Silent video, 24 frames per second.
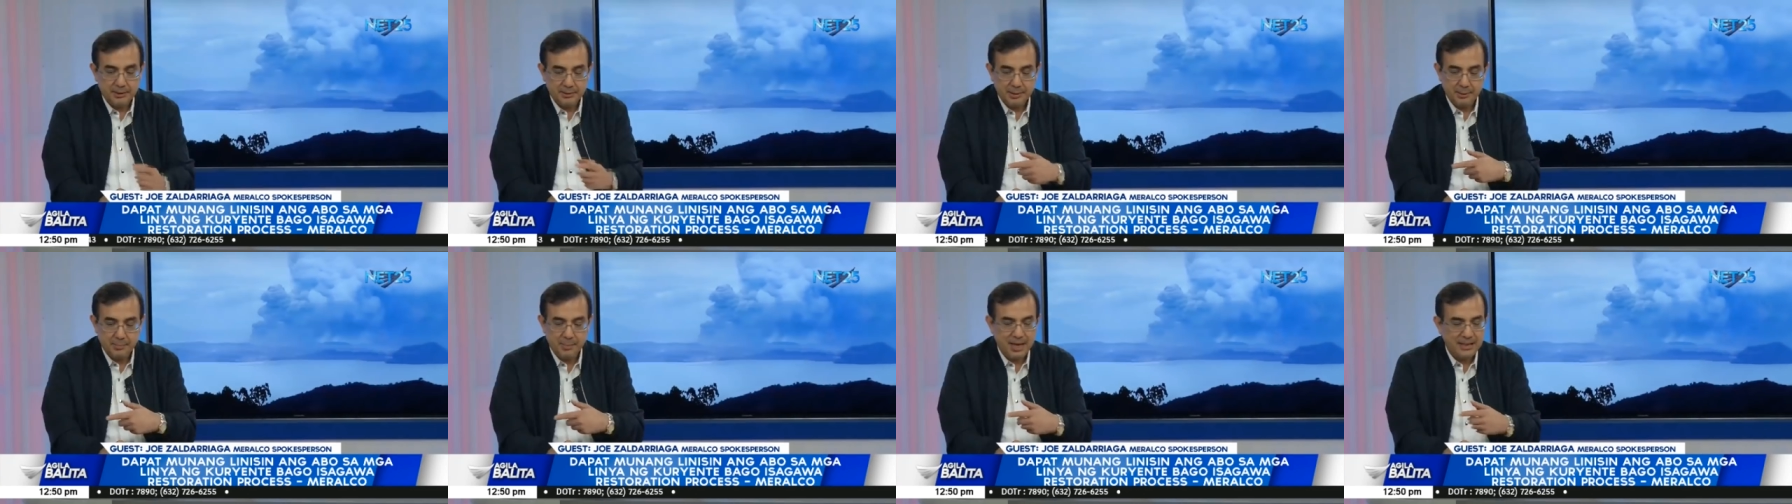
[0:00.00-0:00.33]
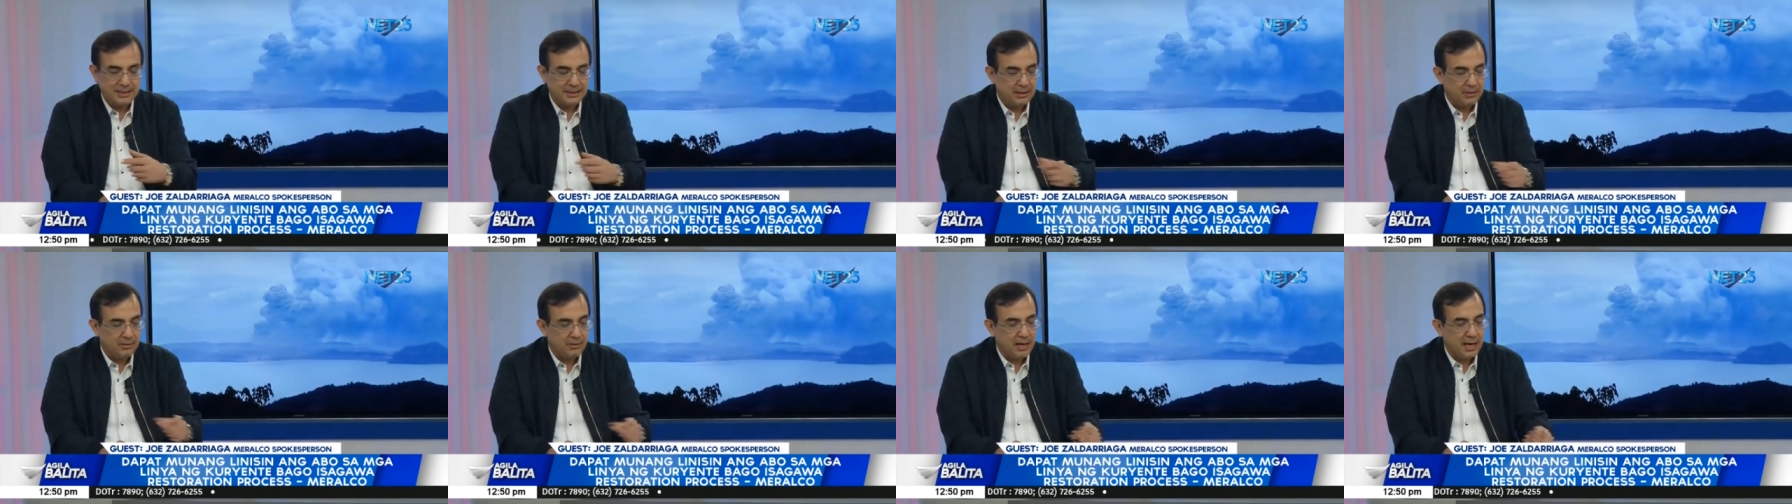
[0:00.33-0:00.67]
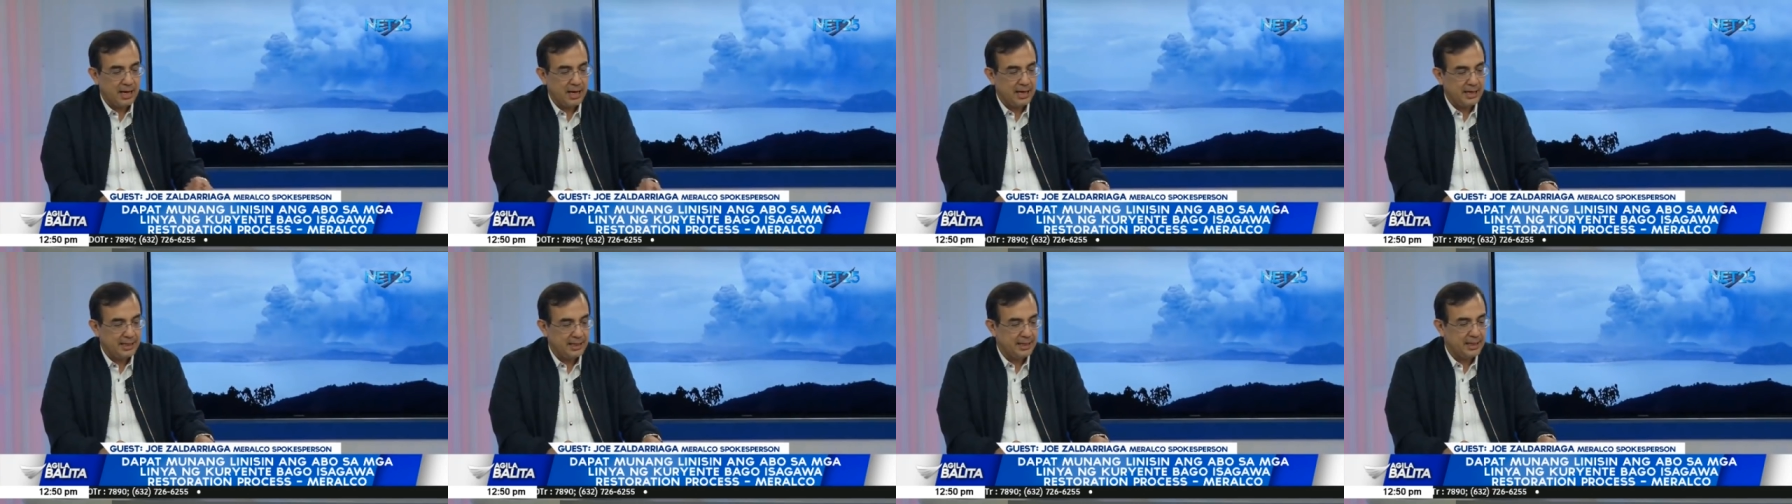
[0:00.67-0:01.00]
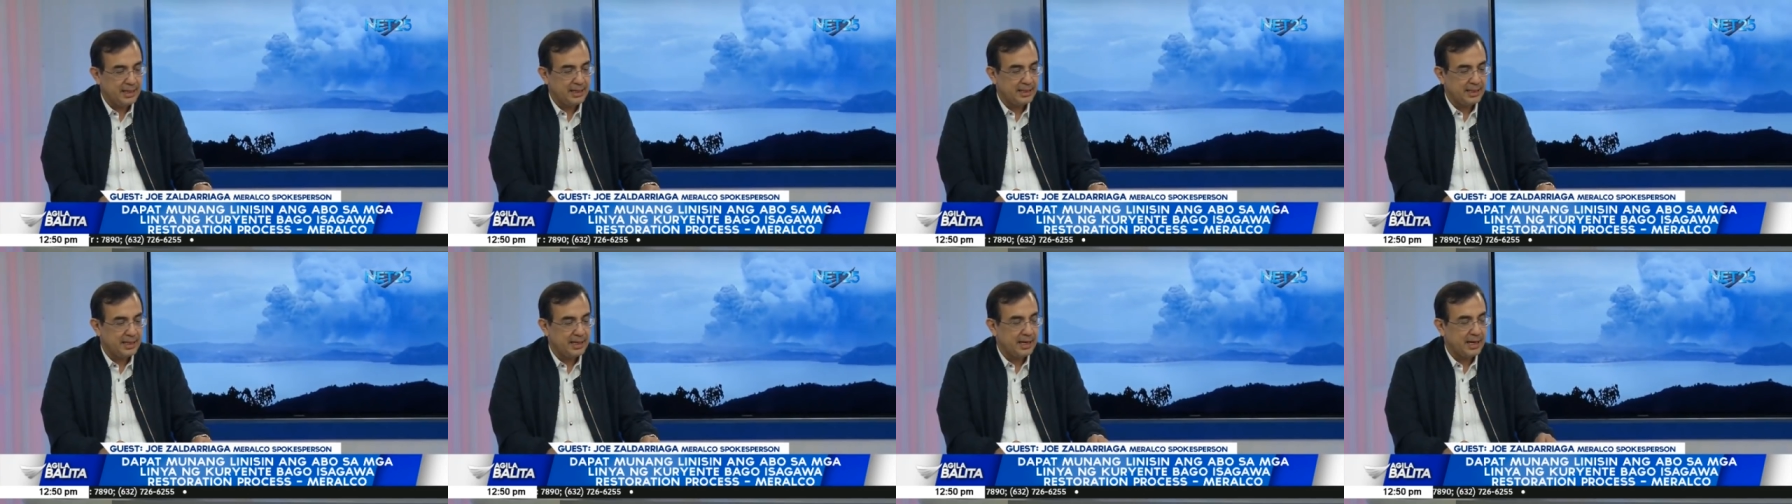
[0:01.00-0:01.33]
Nabasa ko nga
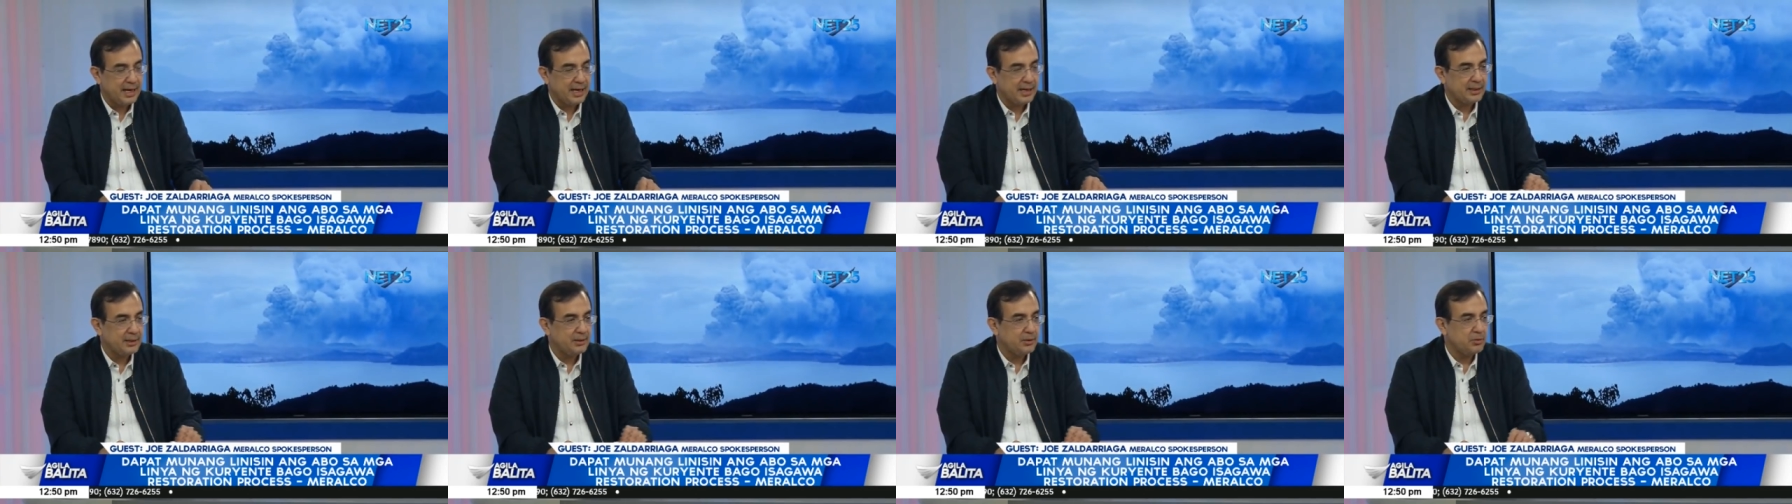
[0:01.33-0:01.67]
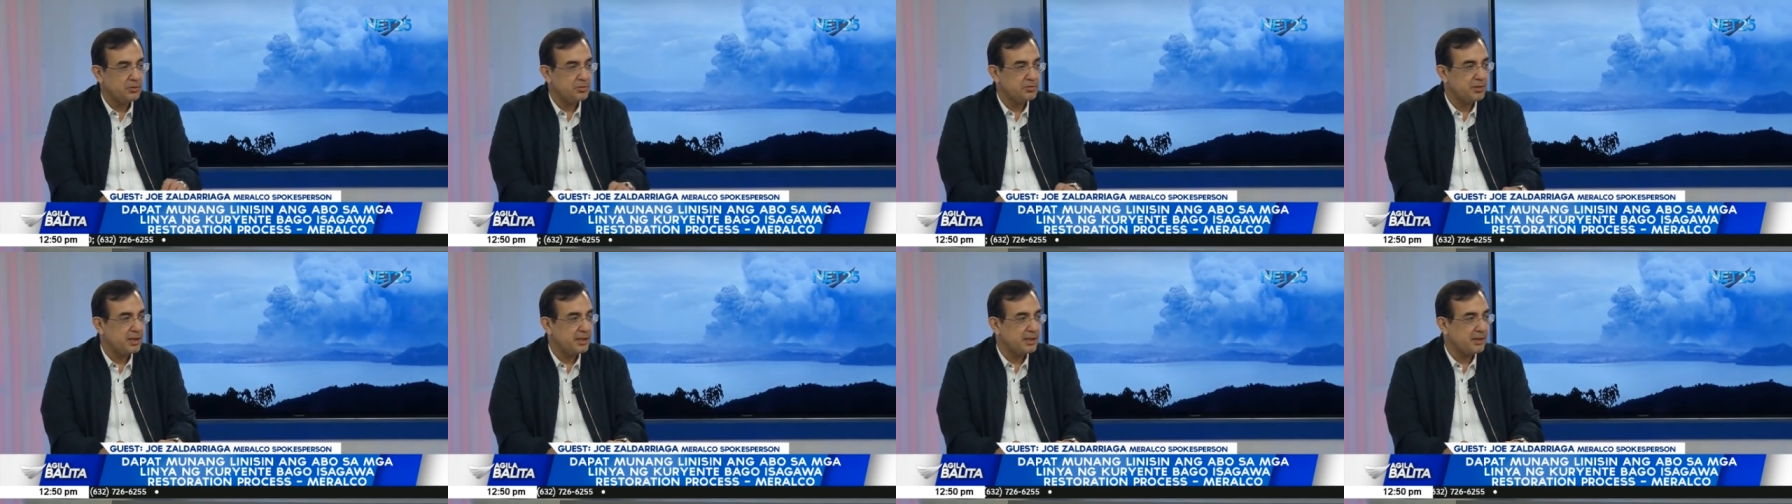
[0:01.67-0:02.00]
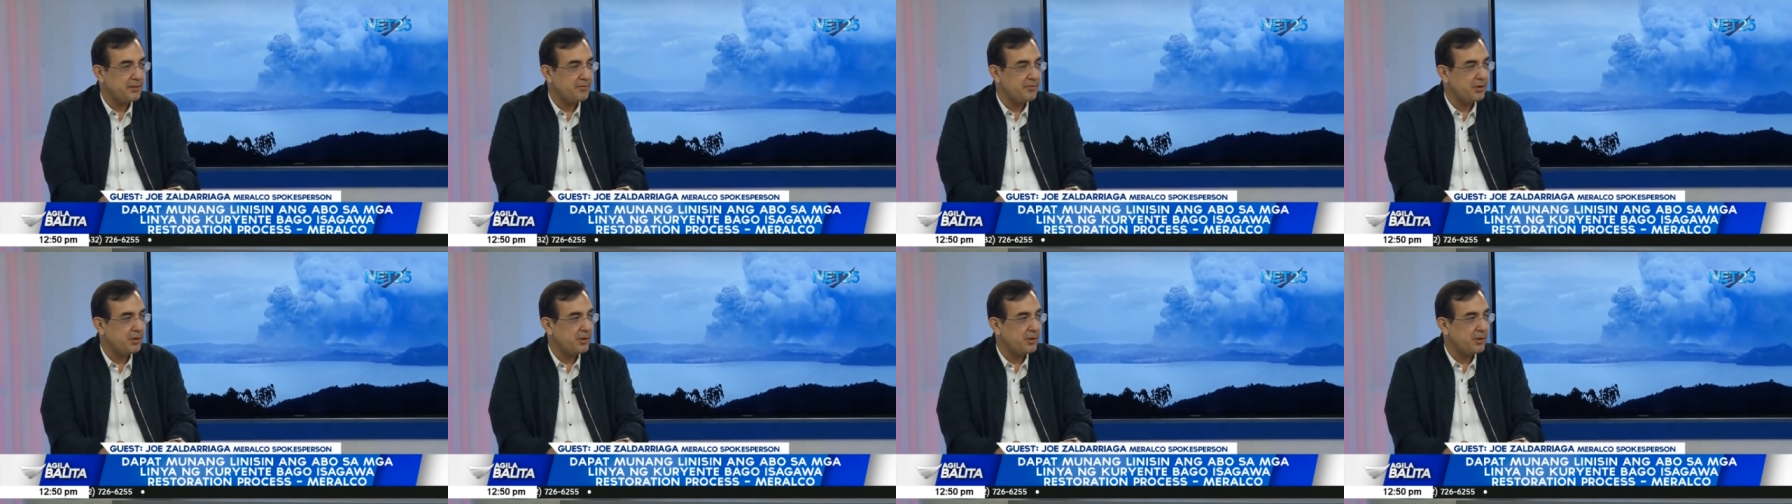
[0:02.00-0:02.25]
kanina, there are those that have